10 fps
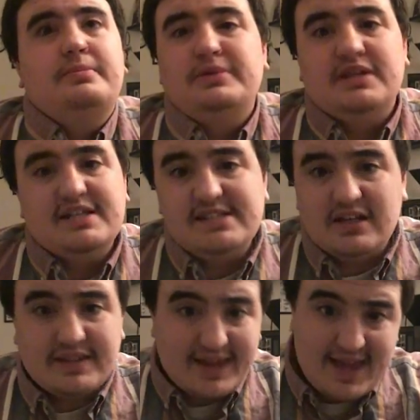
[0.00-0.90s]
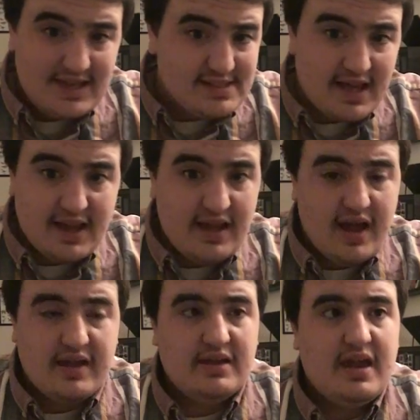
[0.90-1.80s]
But that's not the case. I,
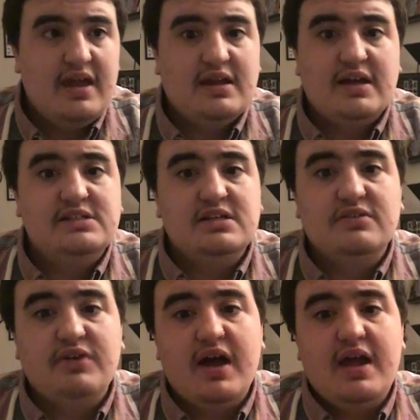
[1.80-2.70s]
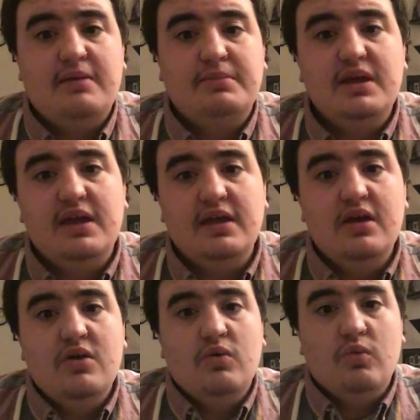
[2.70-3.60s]
I can identify and be
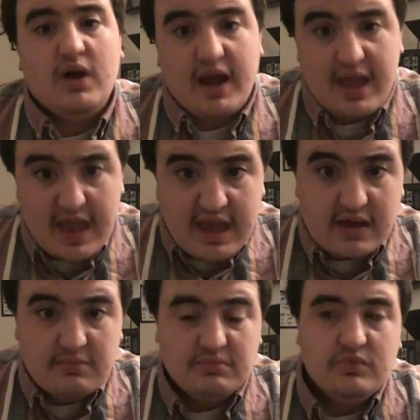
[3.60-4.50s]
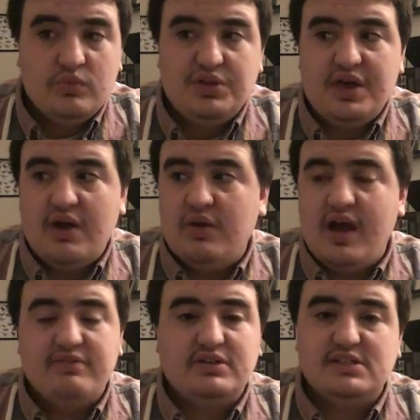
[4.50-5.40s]
what I am without
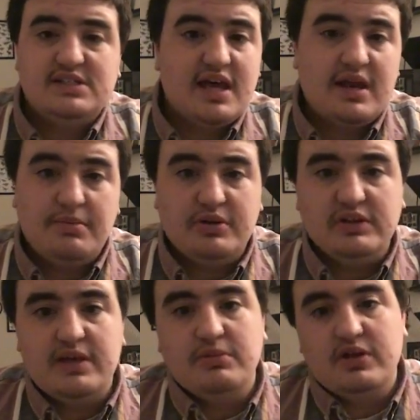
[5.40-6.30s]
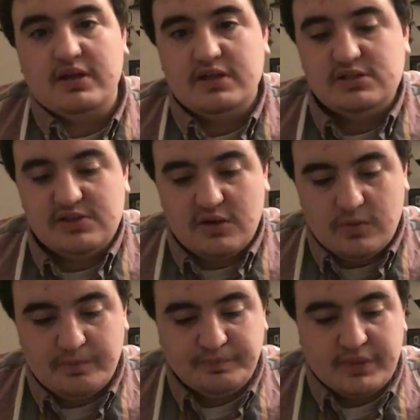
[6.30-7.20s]
having society put a label on it.
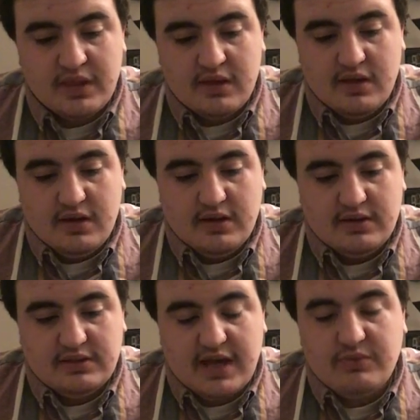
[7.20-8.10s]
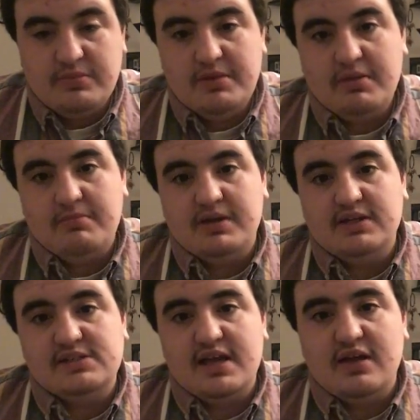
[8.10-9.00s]
So that would be my
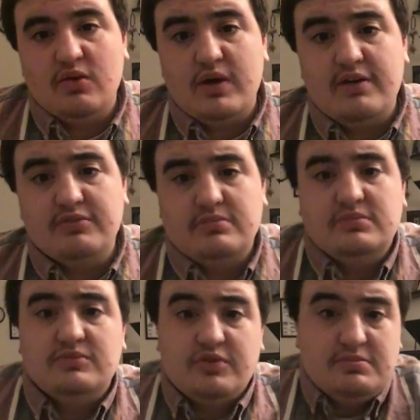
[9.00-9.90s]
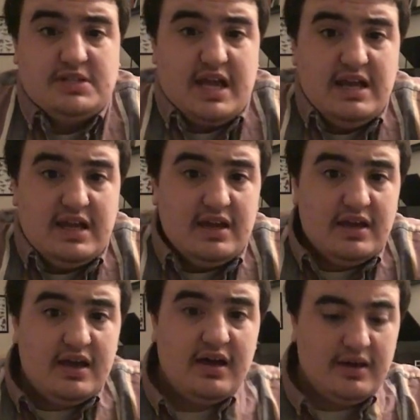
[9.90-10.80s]
biggest takeaway from, from
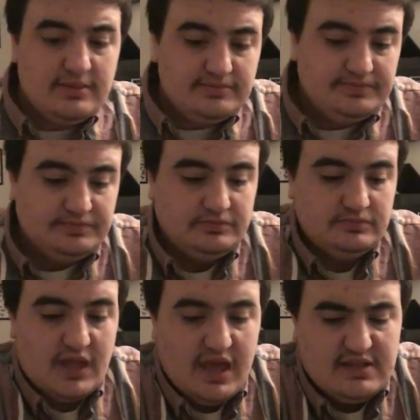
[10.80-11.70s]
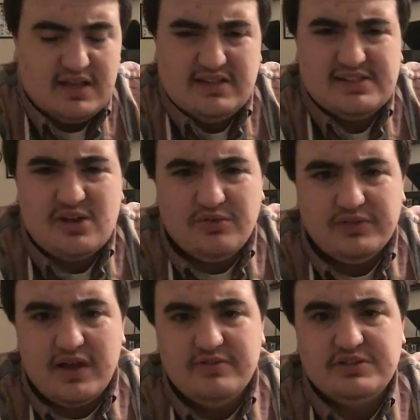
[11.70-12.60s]
dating. Um, and, and
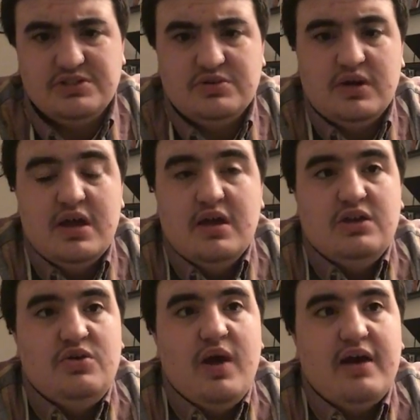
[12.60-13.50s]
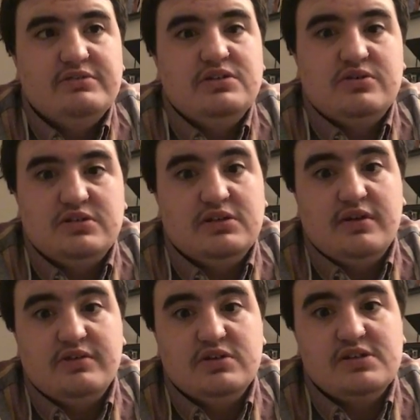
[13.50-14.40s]
self-love too you have to learn to
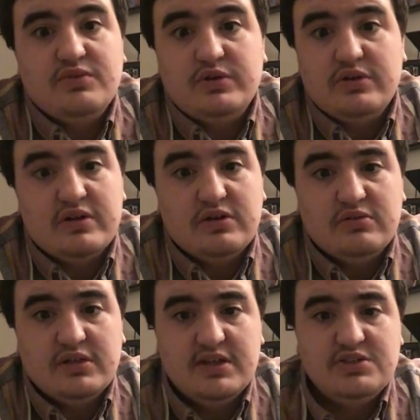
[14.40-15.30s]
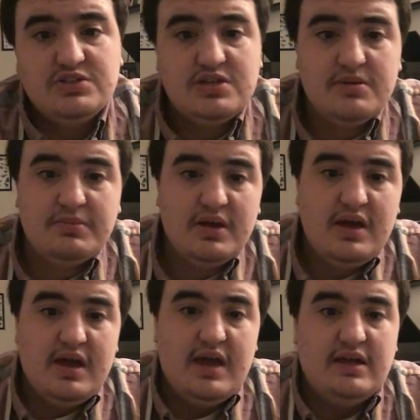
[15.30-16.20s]
love yourself when you're in a relationship
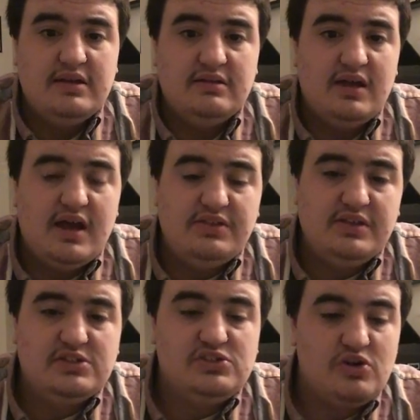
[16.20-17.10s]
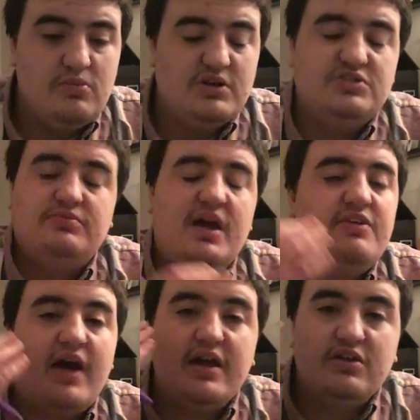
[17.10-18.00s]
and i think so much of
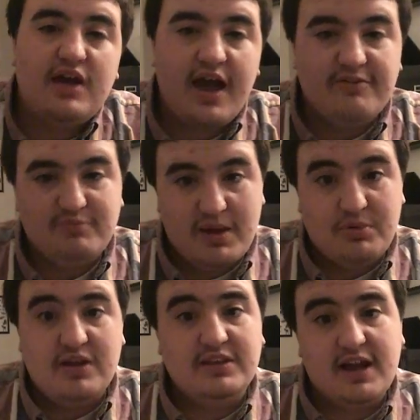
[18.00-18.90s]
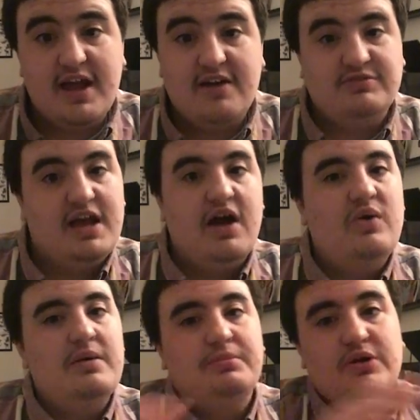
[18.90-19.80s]
if i could have my brain that i have
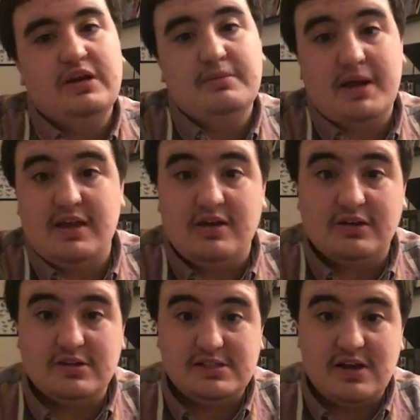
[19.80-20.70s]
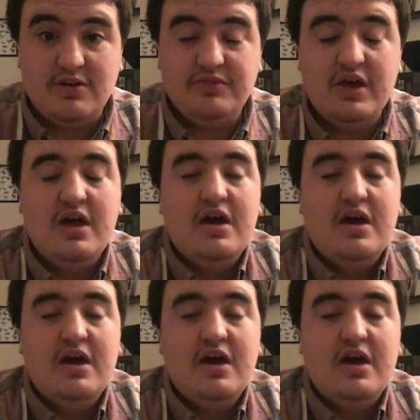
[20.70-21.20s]
now and put it in my younger self